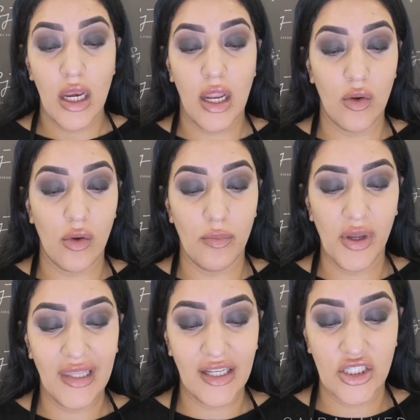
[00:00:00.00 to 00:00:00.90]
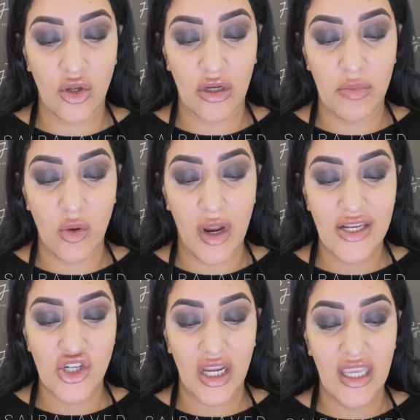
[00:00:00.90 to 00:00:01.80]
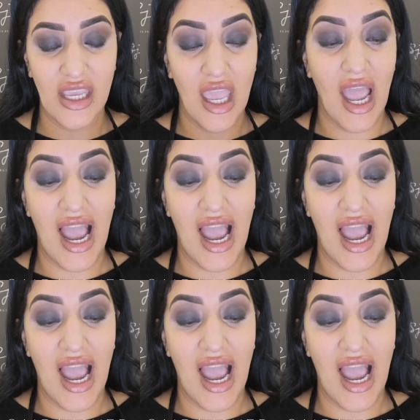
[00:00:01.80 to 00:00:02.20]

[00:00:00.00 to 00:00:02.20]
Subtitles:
Now, putting lashes on can be quite tricky.